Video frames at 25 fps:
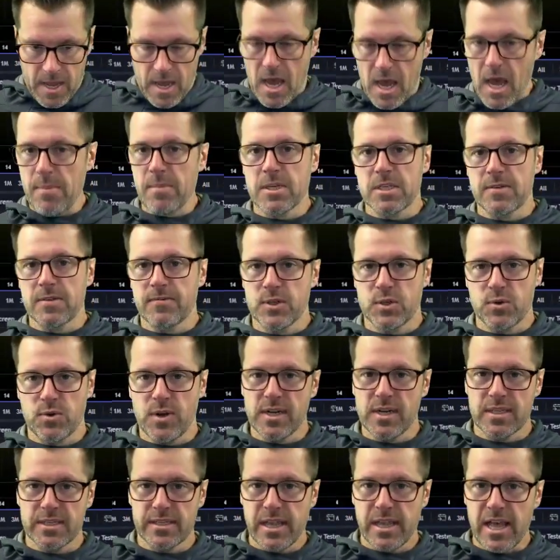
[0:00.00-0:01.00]
how much of a
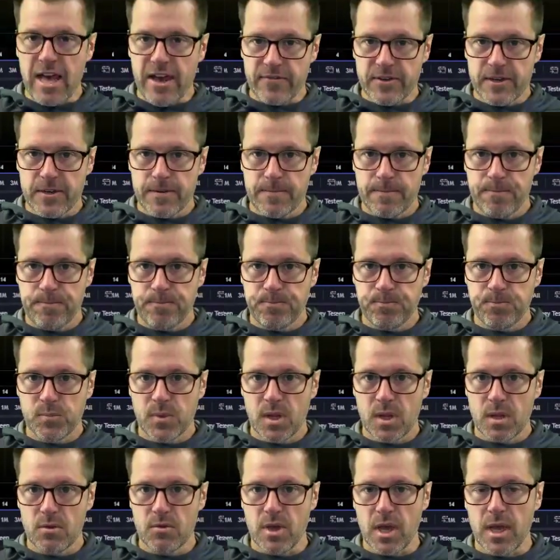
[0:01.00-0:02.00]
trend is left?
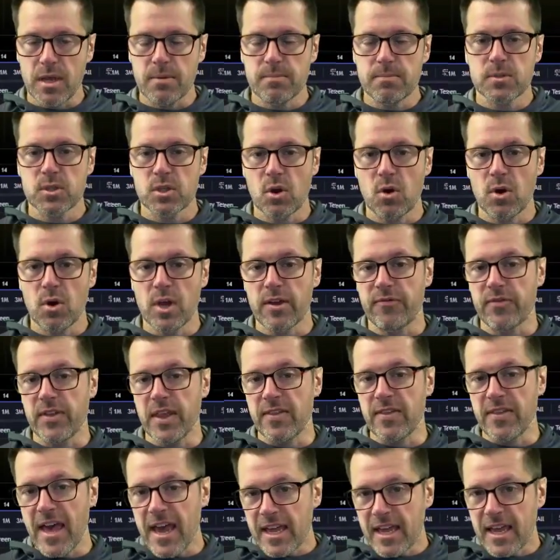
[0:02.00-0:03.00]
Okay, so if
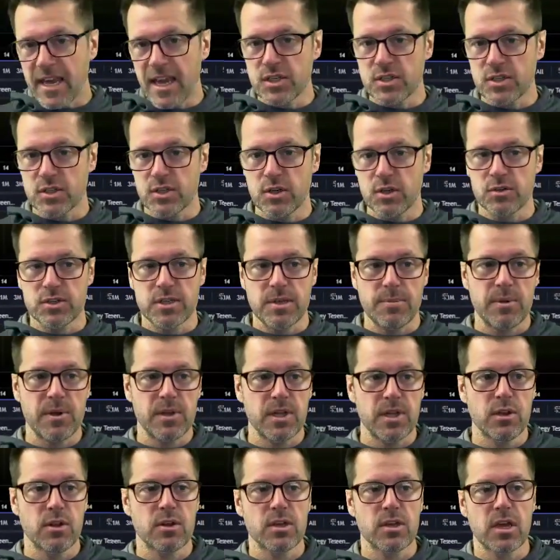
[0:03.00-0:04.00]
in that case, you're
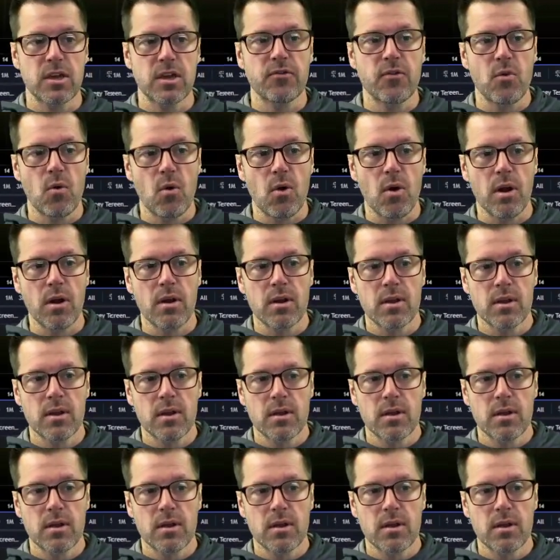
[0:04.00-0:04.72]
typically looking for